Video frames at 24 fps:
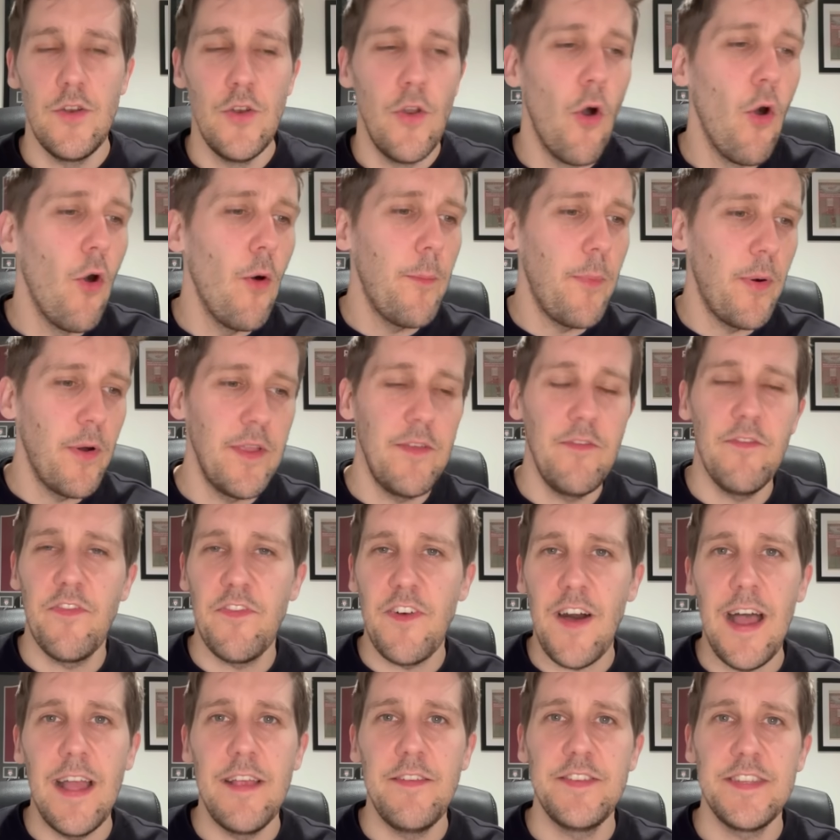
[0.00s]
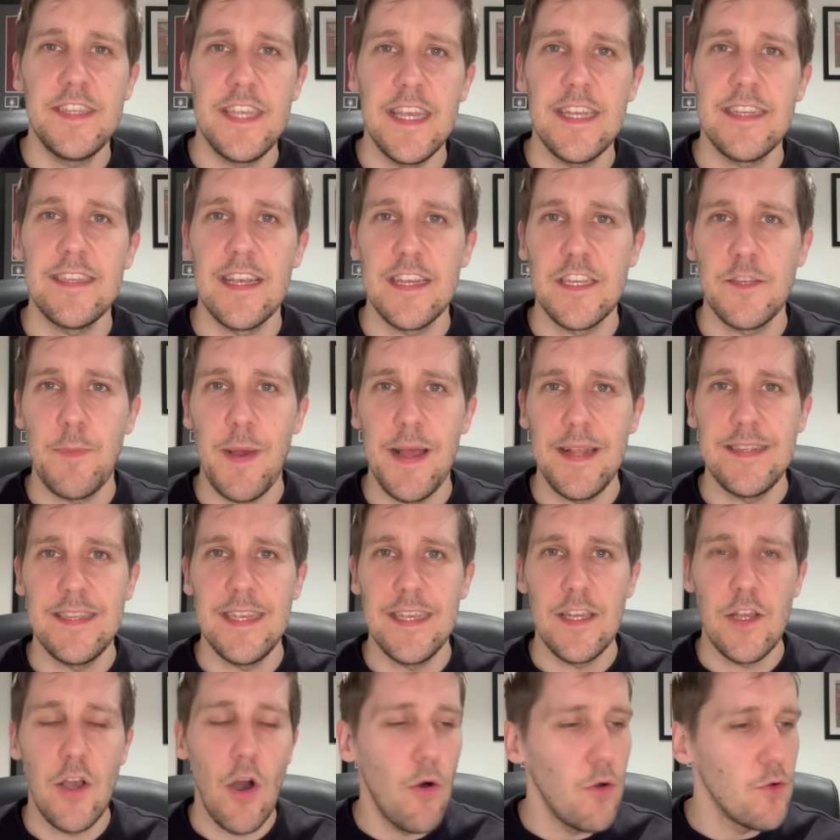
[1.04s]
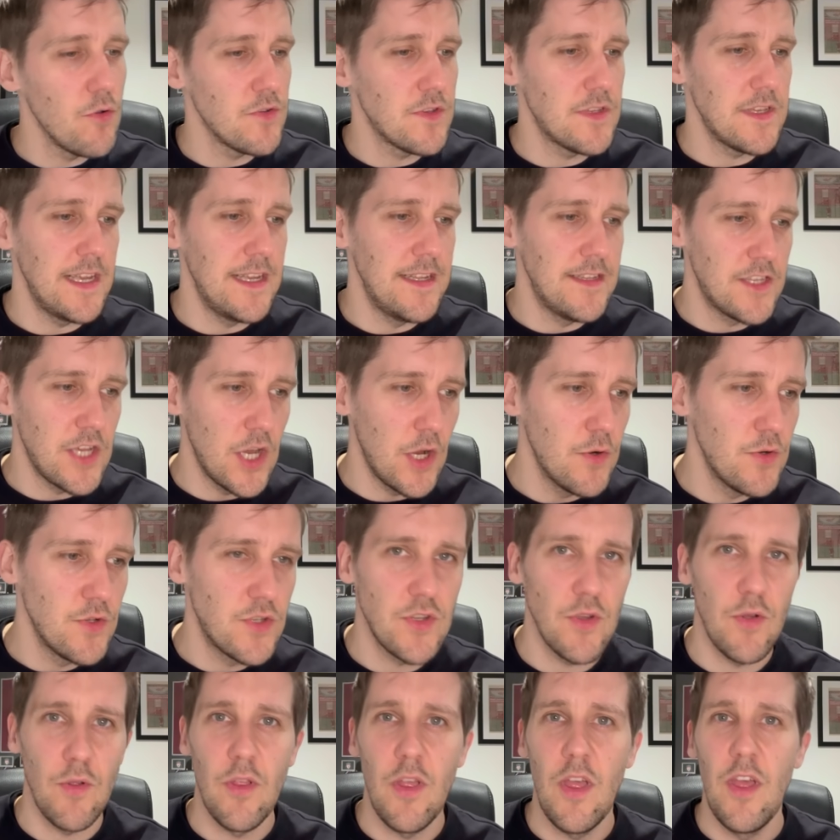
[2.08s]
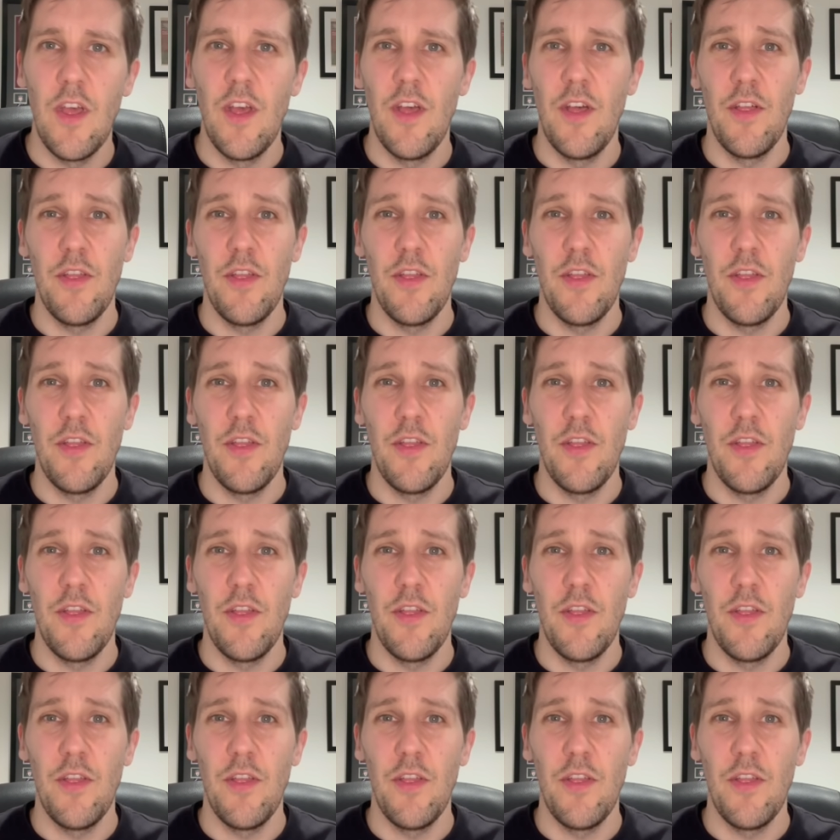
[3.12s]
0.56 expected goals in total.